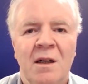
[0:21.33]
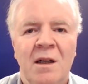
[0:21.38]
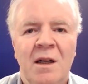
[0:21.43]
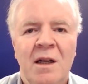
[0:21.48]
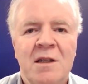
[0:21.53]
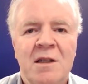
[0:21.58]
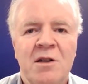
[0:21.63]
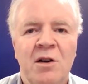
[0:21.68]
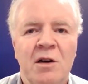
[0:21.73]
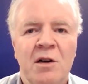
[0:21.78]

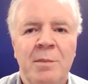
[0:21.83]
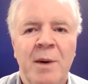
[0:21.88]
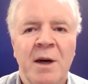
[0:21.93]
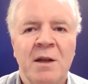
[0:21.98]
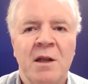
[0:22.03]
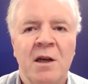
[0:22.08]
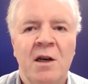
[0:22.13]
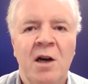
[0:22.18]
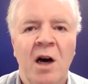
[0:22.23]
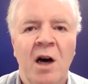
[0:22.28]
Let's talk
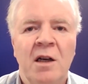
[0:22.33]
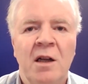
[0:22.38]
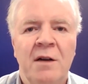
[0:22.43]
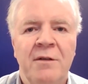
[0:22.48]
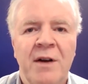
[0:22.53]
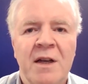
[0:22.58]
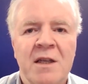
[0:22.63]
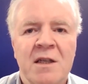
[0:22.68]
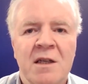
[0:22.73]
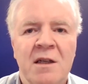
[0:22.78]
about the
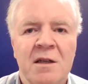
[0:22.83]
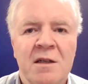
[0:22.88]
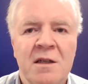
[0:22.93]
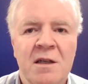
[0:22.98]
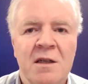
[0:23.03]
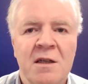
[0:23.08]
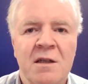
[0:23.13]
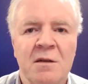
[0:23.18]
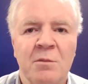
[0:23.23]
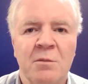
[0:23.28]
cardiovascular
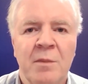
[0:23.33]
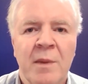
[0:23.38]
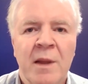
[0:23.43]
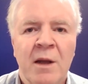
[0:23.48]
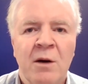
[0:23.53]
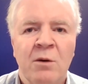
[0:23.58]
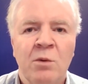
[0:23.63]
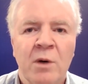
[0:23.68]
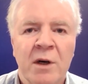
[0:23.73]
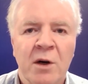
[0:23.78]
system
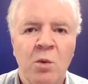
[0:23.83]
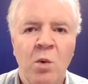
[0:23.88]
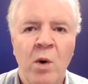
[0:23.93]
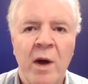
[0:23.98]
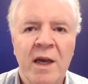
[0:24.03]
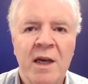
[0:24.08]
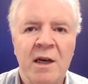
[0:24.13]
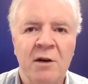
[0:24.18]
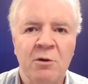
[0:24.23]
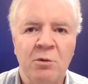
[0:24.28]
when
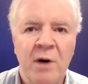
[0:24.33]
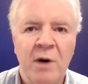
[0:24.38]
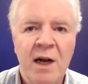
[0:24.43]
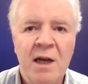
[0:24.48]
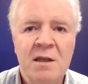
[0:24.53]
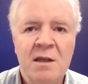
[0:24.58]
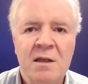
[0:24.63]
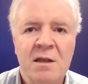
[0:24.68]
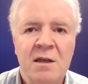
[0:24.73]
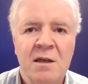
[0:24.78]
awake at
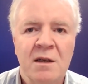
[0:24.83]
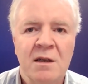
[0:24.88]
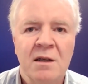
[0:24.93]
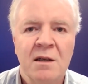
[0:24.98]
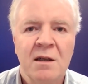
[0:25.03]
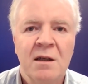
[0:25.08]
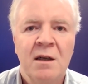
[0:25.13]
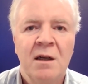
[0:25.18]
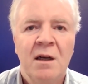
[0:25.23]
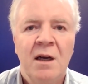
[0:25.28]
rest
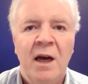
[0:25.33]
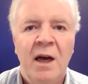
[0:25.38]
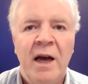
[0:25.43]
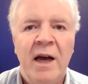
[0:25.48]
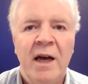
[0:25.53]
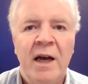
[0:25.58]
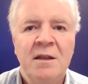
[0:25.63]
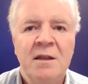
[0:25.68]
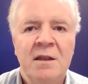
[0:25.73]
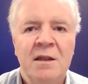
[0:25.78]

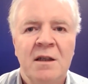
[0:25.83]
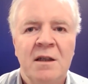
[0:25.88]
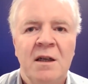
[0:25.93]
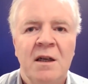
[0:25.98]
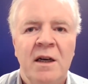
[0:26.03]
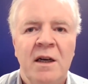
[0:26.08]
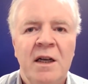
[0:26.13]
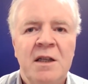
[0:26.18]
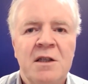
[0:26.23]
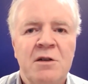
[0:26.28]
and
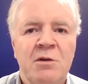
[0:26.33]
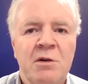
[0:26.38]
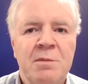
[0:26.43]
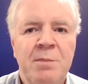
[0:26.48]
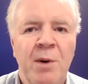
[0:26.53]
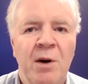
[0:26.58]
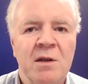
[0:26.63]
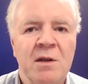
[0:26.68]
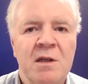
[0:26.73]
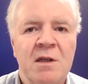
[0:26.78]
its
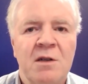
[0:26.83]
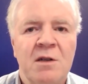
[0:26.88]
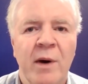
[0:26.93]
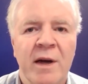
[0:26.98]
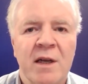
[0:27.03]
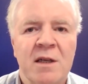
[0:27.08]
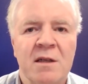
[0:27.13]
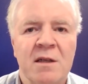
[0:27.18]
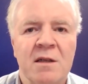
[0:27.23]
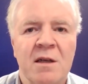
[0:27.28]
response to
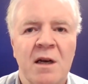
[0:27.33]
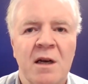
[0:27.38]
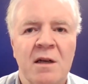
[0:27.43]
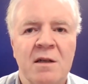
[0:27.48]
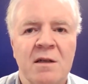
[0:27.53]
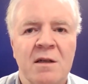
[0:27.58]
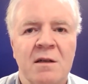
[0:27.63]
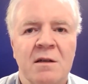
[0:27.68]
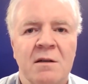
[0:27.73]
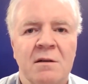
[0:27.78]

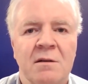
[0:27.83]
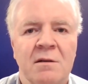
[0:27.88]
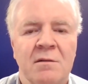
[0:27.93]
exercise.